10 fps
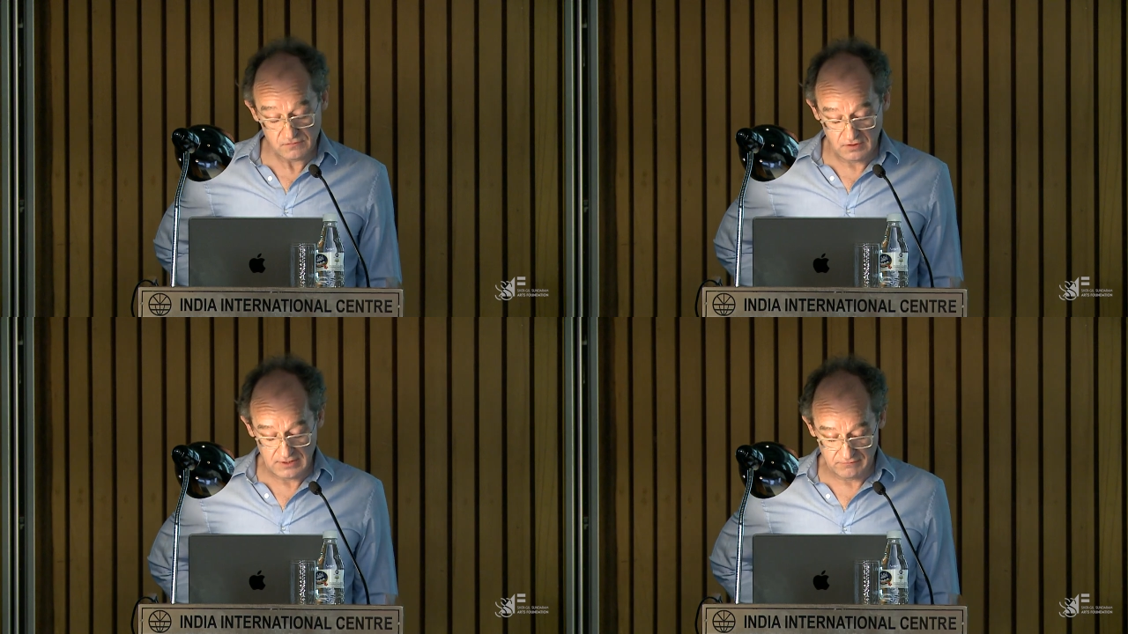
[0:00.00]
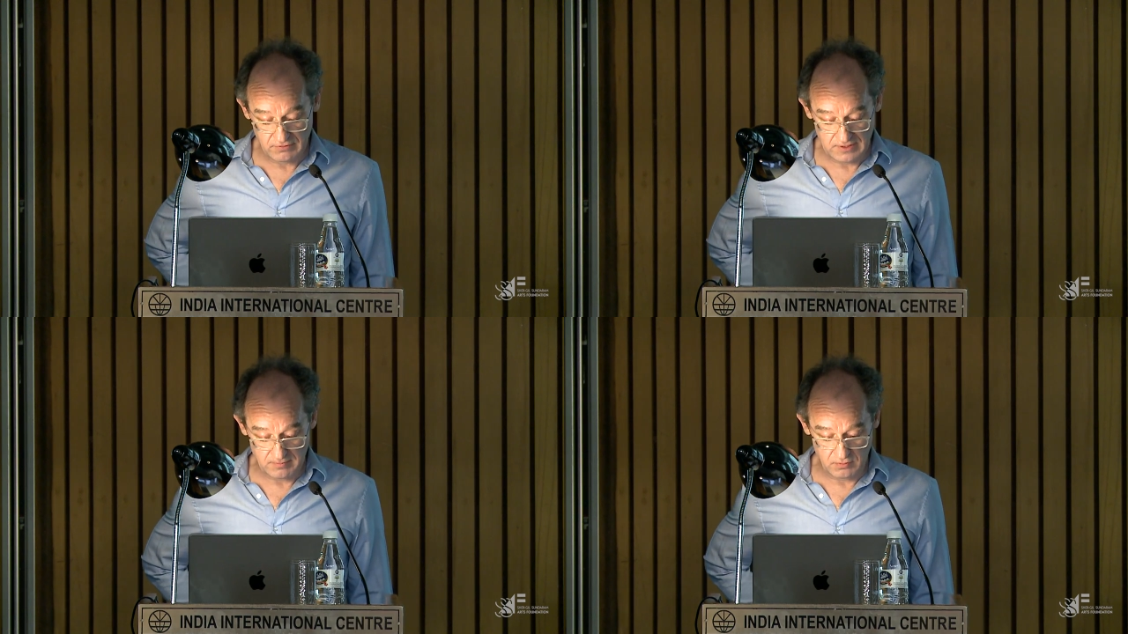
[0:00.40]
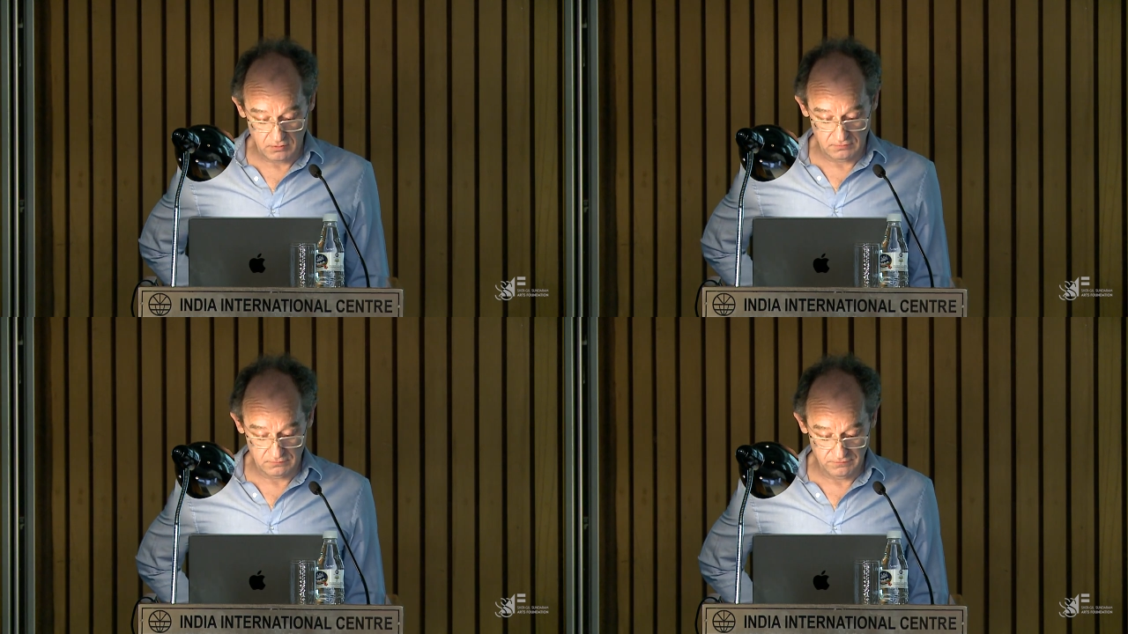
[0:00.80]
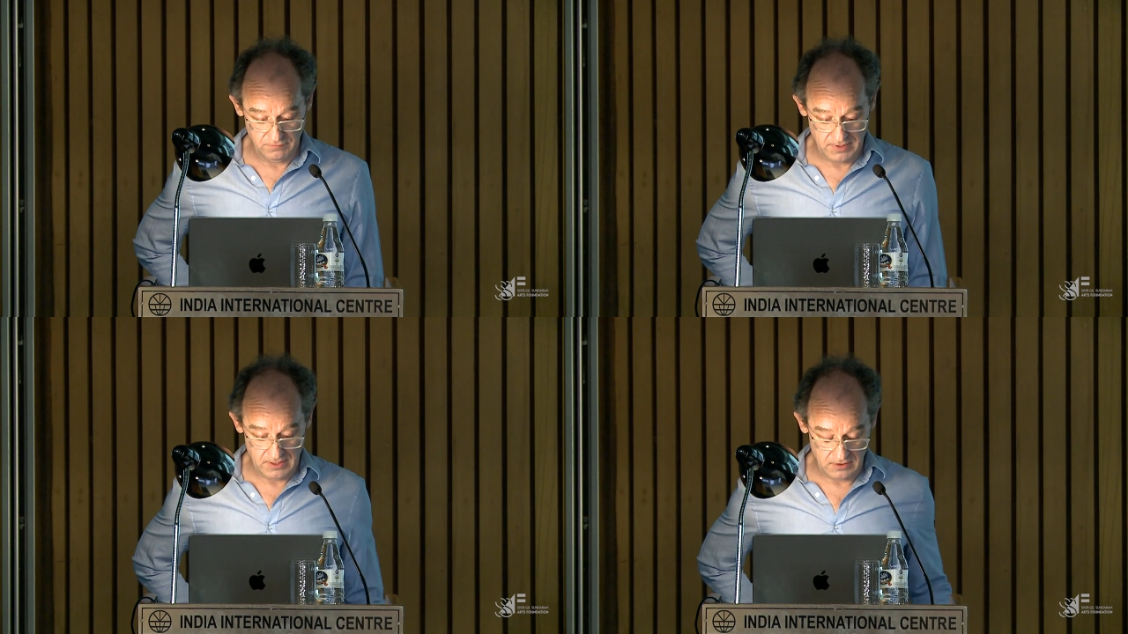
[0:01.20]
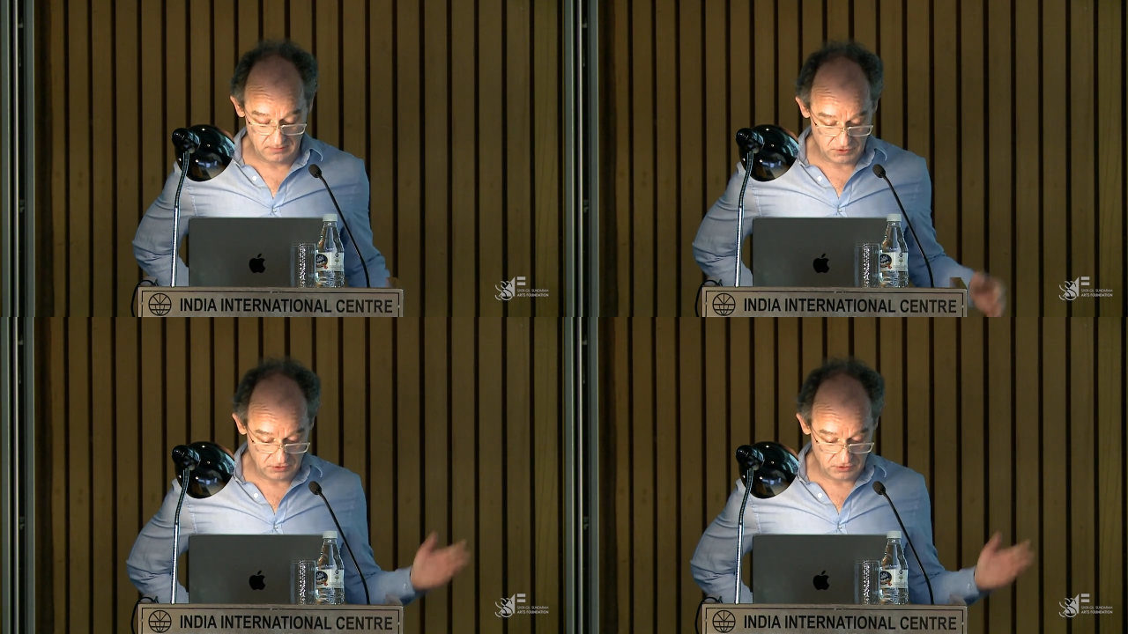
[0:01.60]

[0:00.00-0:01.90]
certainly really important for me, and I'm